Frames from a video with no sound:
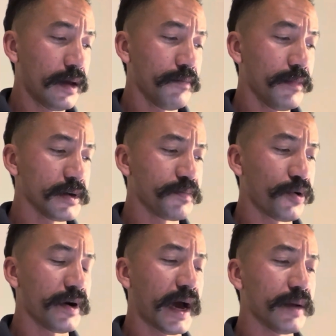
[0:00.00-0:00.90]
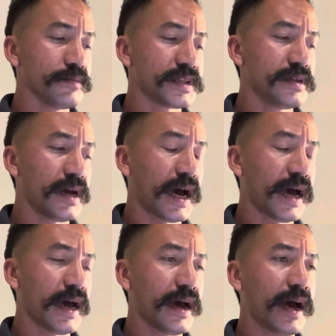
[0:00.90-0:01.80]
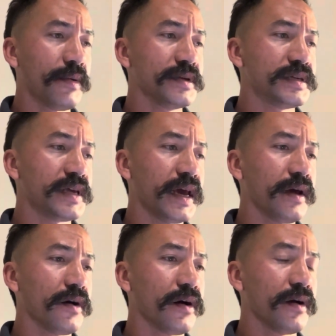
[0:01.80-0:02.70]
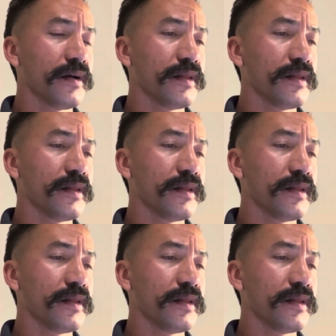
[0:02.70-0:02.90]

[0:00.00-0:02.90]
Most important items, I would say, are